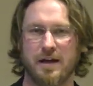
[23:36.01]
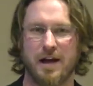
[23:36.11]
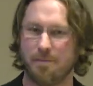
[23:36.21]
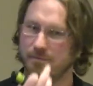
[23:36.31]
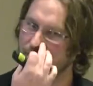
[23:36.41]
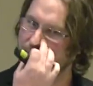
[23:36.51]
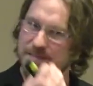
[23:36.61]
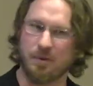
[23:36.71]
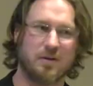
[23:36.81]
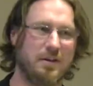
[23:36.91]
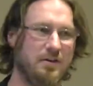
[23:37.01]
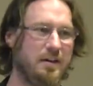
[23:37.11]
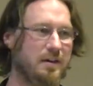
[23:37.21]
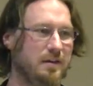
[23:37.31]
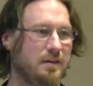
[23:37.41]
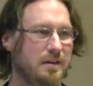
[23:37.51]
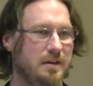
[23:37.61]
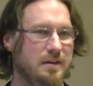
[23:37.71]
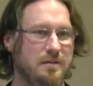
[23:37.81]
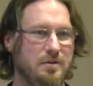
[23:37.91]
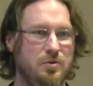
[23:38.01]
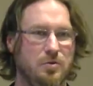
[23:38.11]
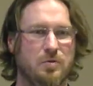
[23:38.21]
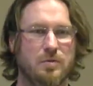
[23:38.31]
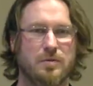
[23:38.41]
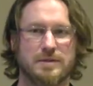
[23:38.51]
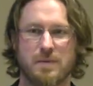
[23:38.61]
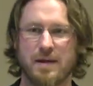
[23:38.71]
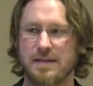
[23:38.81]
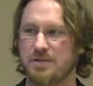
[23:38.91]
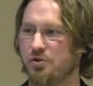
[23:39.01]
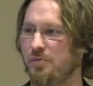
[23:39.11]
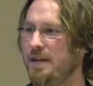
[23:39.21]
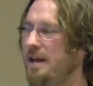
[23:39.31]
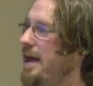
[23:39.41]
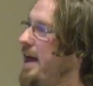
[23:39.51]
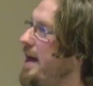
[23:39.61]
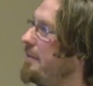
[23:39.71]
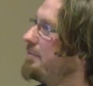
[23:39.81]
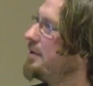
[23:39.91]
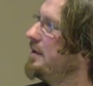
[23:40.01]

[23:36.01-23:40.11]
Facebook killing new swanky social media app,